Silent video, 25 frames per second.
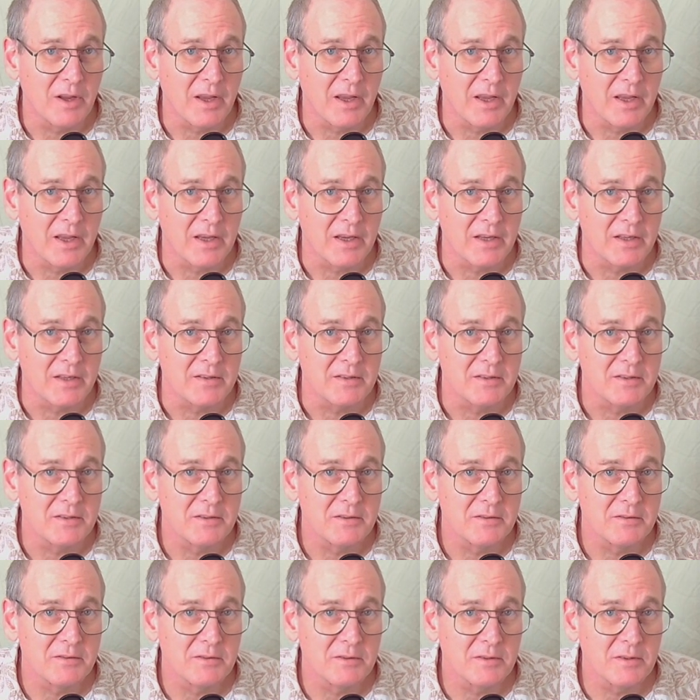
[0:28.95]
and
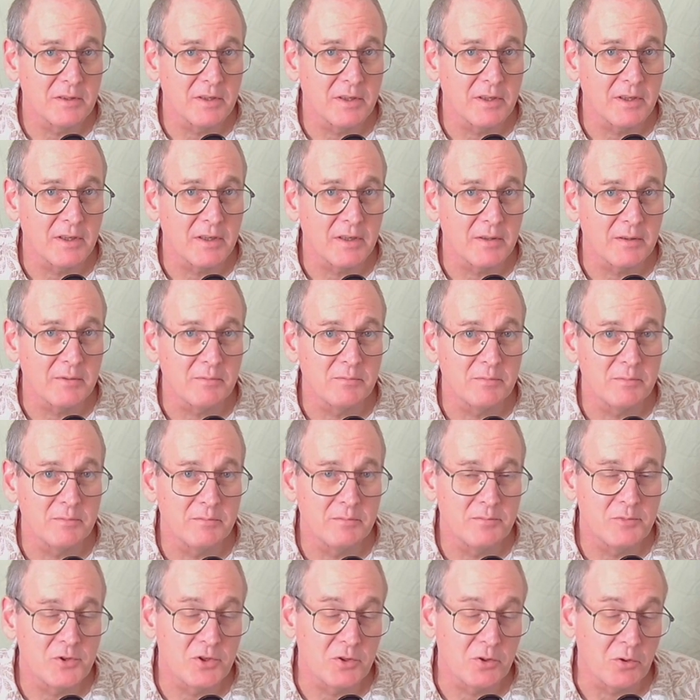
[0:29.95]

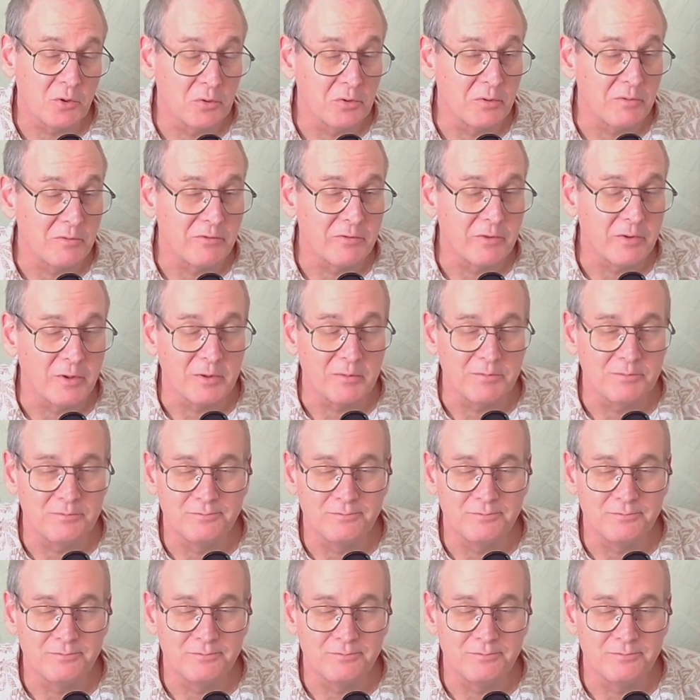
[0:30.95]
sold them for